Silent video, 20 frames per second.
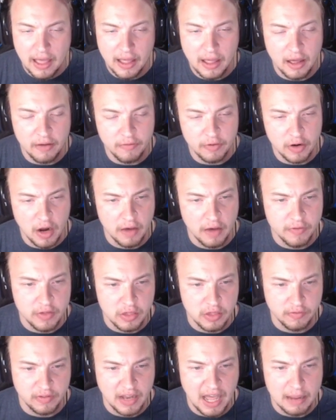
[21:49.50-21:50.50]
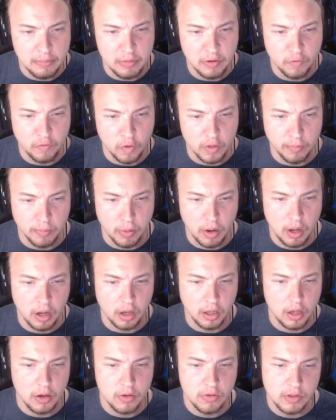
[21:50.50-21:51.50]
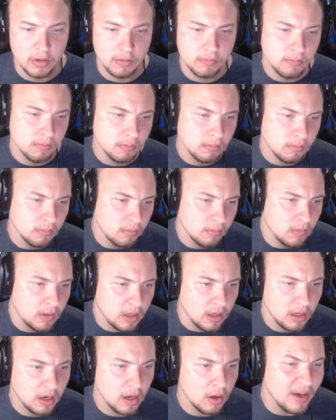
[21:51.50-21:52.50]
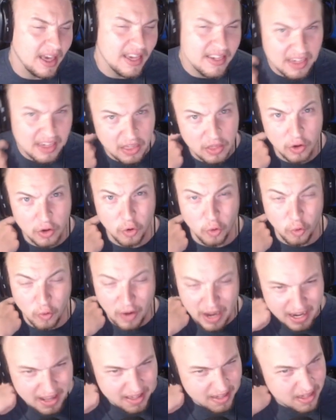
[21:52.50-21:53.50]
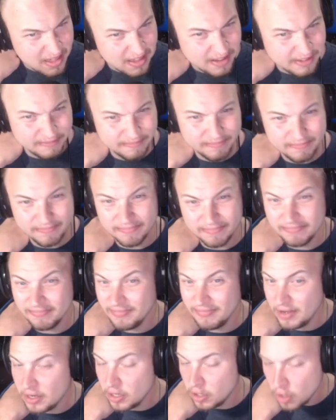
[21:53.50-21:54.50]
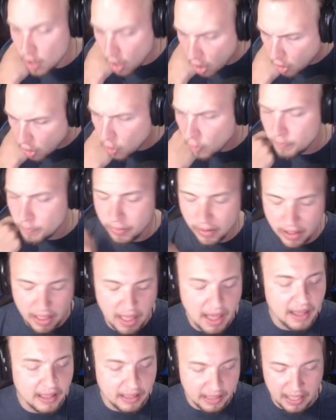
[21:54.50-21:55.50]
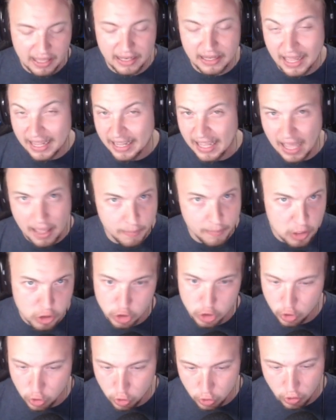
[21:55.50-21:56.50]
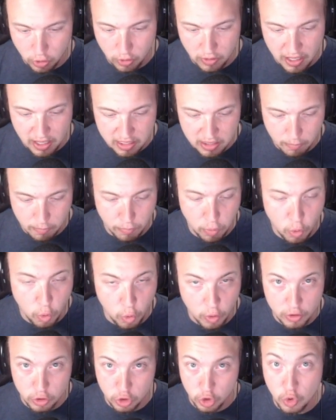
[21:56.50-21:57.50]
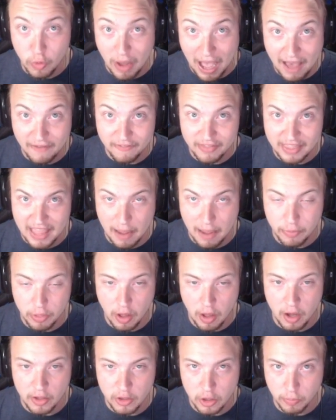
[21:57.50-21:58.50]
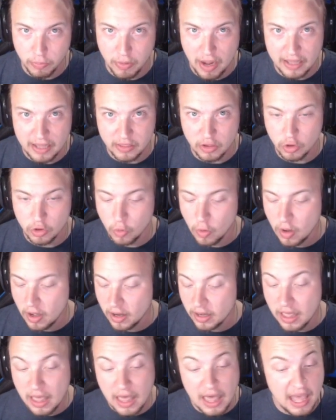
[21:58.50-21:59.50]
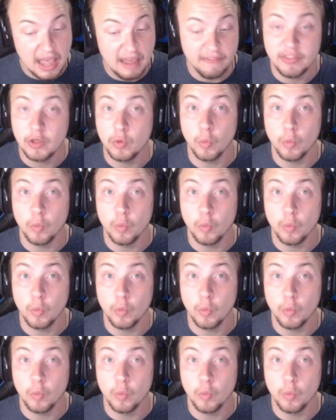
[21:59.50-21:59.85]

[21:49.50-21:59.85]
of an offensive lineman for the Broncos. And, is he the greatest? No, but again, like I mentioned earlier, it's important to have depth on your practice squad. If the